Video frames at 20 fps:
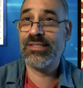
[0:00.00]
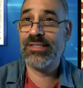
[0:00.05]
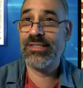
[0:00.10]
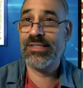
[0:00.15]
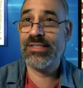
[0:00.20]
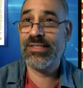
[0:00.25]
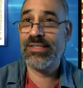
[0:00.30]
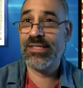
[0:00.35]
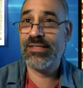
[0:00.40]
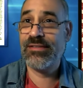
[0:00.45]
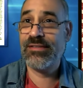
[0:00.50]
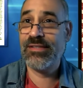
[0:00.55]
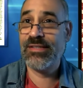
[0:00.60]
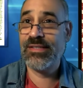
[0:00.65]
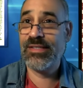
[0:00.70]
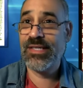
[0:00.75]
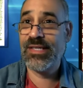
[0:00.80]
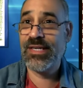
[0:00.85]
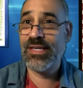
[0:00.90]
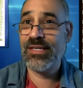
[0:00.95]
and I
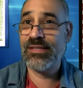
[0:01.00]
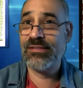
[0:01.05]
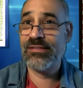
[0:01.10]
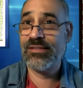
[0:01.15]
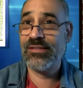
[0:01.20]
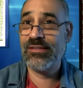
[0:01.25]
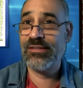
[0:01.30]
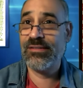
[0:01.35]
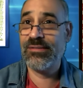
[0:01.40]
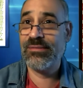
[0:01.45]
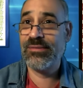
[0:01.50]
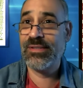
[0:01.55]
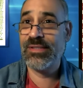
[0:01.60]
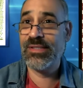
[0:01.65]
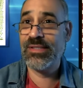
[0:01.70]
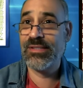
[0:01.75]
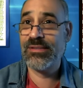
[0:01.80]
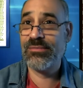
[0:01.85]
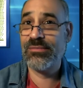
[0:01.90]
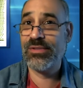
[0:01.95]
think that has to do with
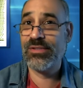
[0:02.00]
it,